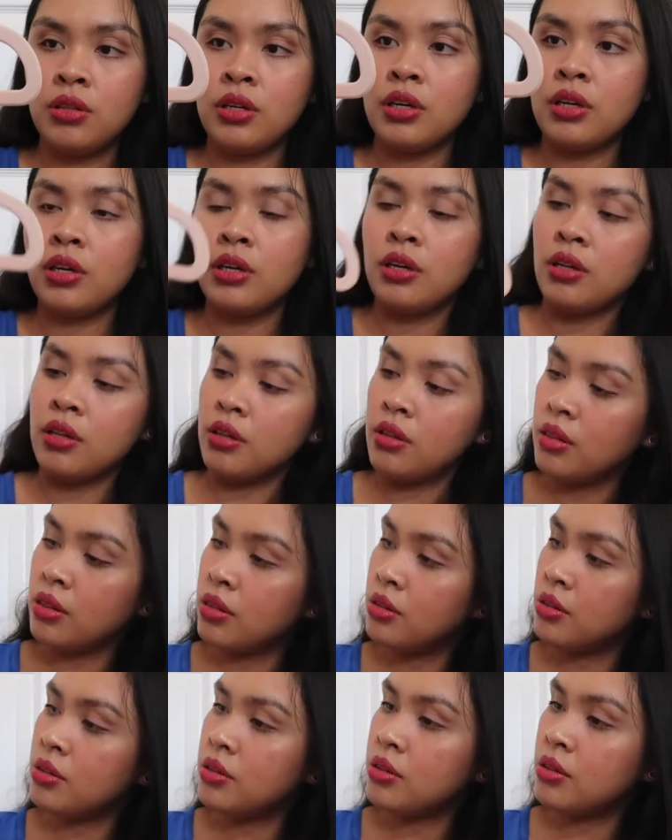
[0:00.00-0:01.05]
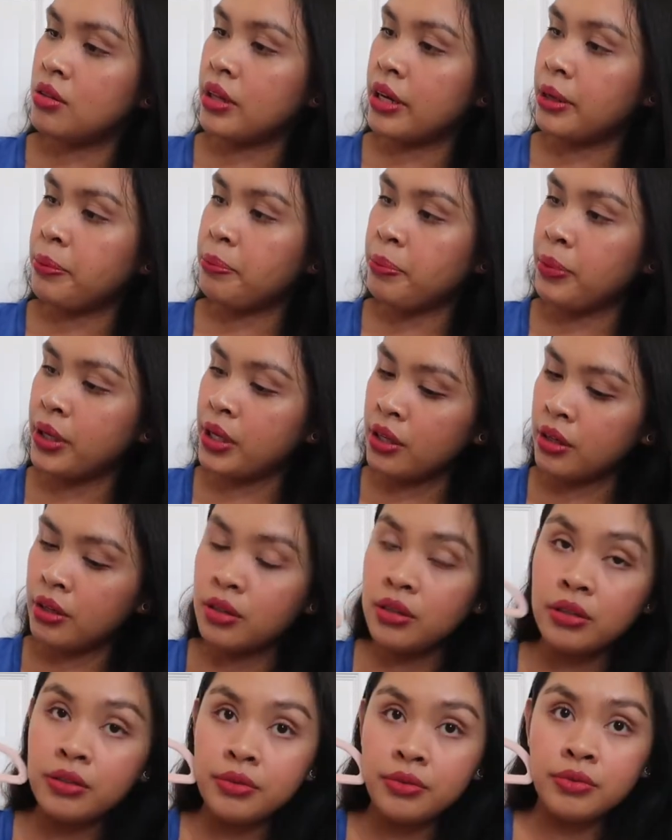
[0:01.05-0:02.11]
like a light
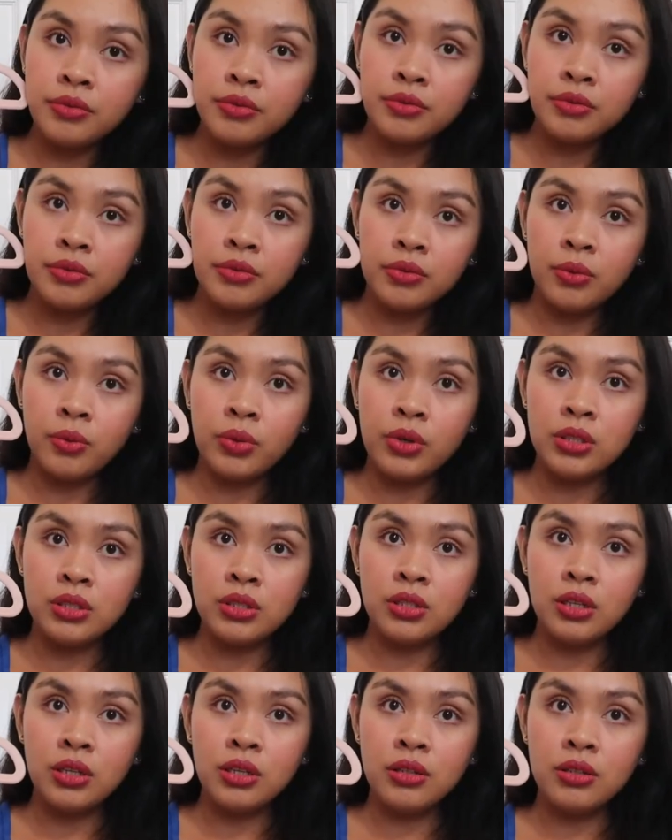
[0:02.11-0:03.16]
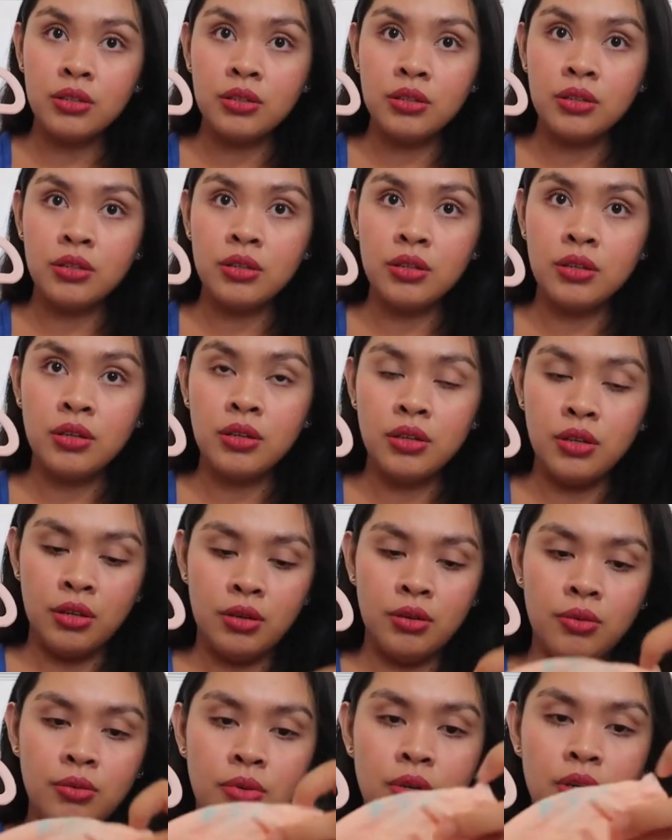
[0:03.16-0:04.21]
pink onesie
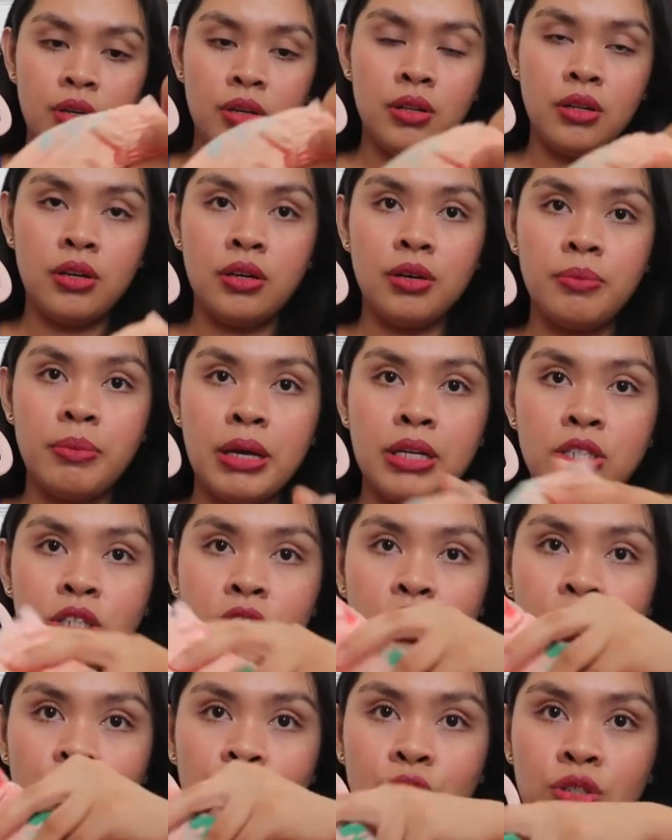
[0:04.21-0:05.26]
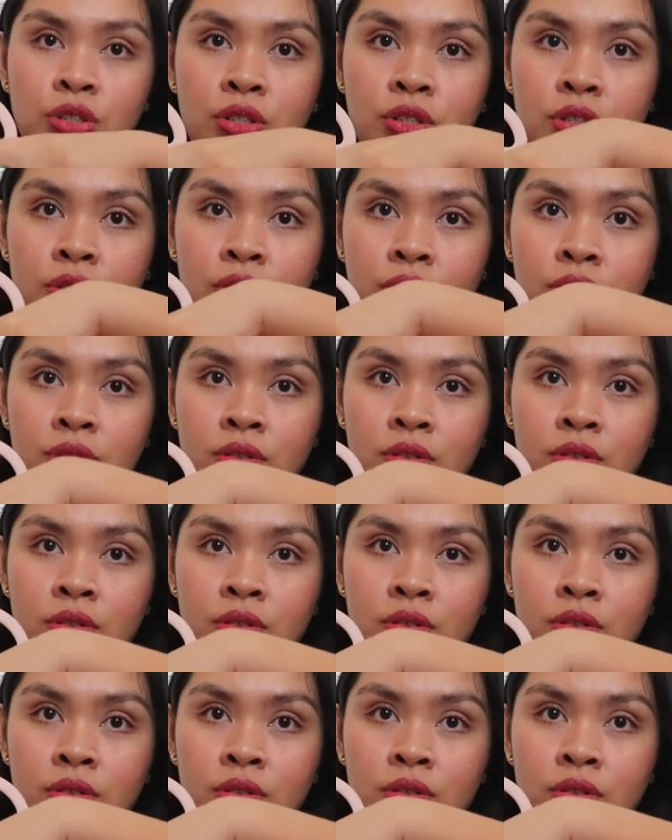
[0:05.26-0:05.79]
with uh, matching shorts.